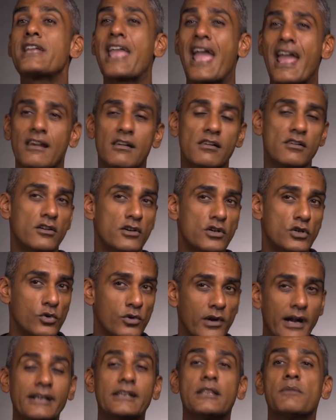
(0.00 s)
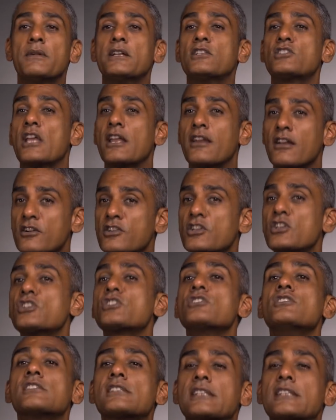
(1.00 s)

can learn to ride them. It's an additional